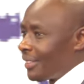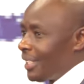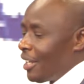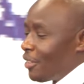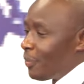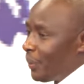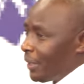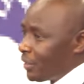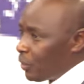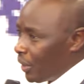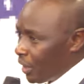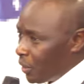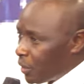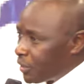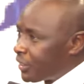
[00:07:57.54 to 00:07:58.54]
Sit down, please.
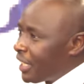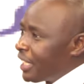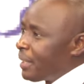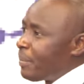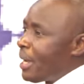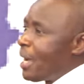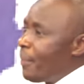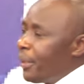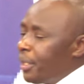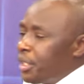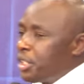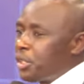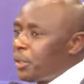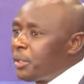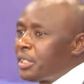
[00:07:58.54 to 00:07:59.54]
When you start the Bible
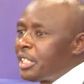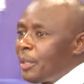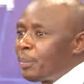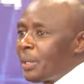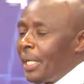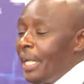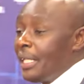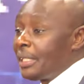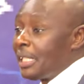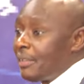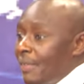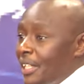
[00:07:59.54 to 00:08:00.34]
in John chapter 8 and